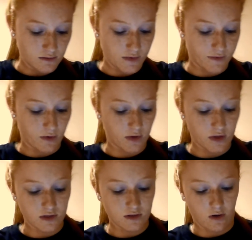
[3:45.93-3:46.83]
We
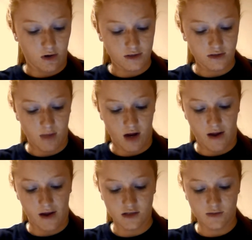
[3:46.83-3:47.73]
focused on my
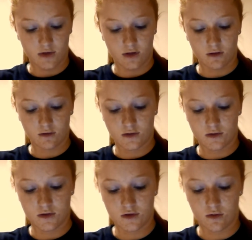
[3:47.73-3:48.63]
hands being closer
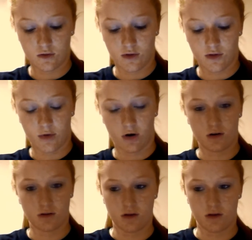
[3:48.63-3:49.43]
to shoulder width apart